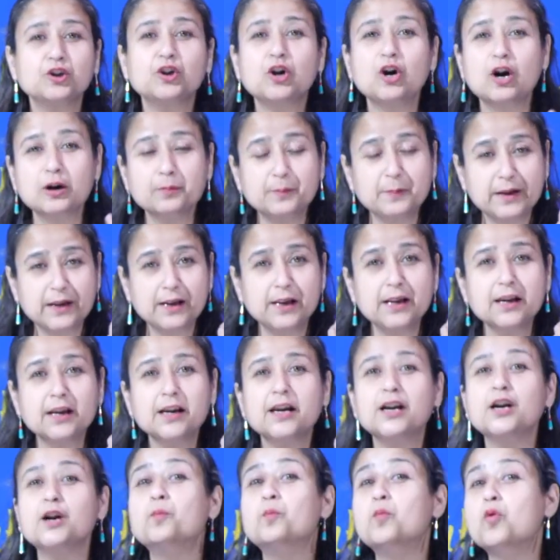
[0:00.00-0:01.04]
not be
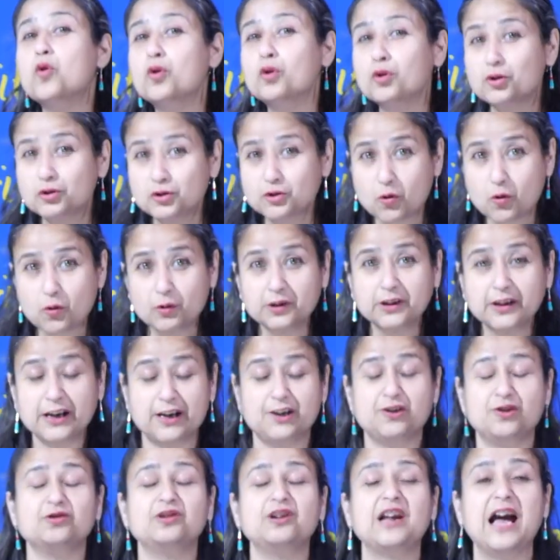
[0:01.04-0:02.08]
in a monotone,
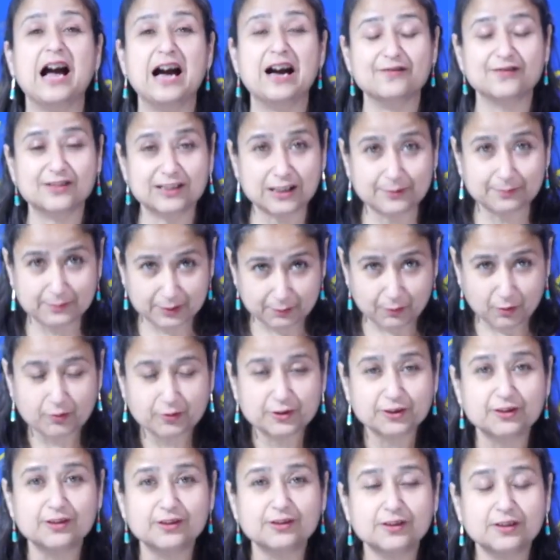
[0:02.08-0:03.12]
it should have some
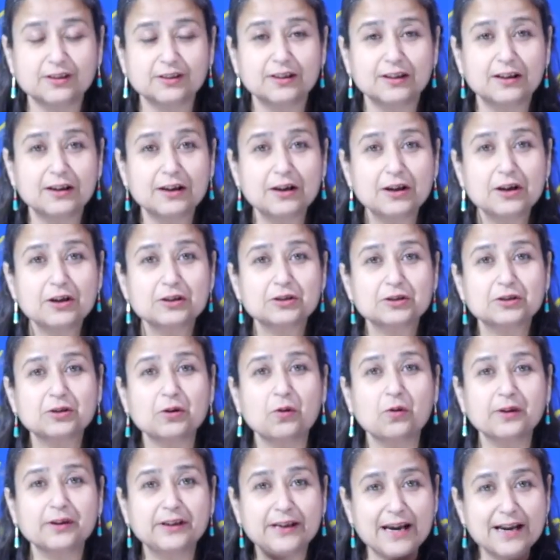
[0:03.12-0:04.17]
emotions.
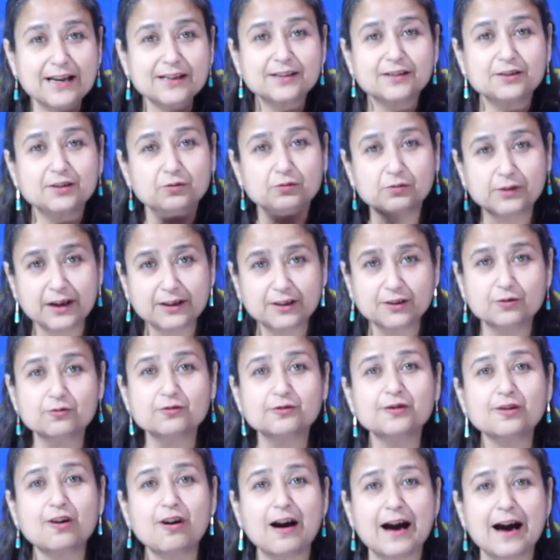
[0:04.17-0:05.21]
So yes, you can
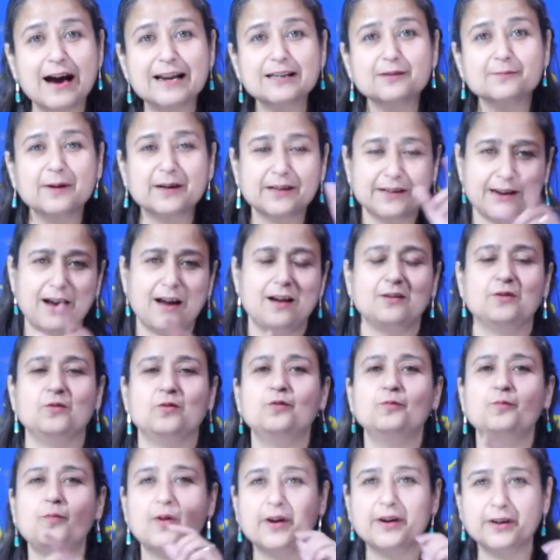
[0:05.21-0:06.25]
use your hands, but yeah,
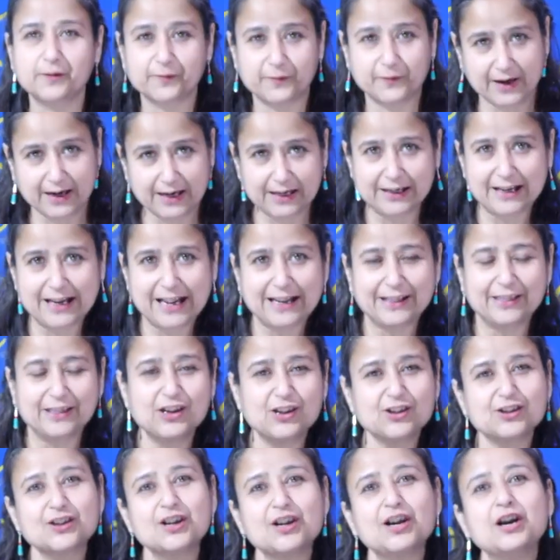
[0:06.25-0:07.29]
don't point a finger like
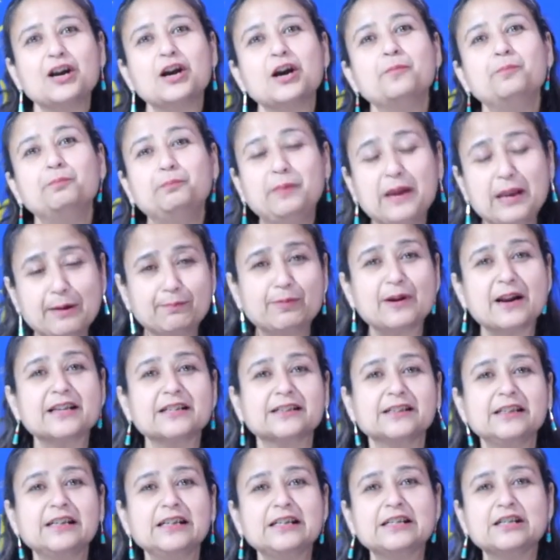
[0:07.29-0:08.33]
this. Be
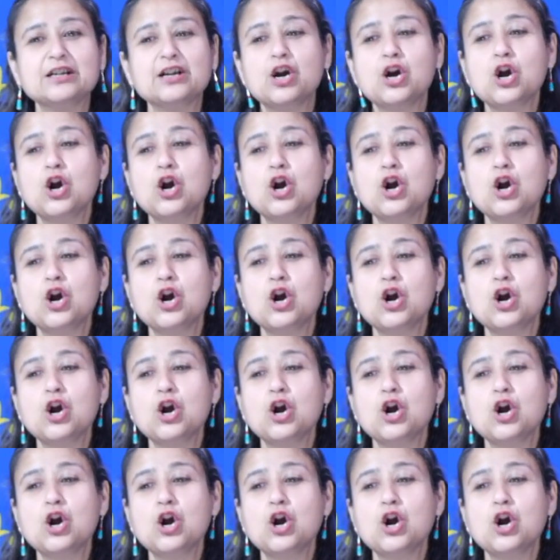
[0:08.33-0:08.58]
pleasant.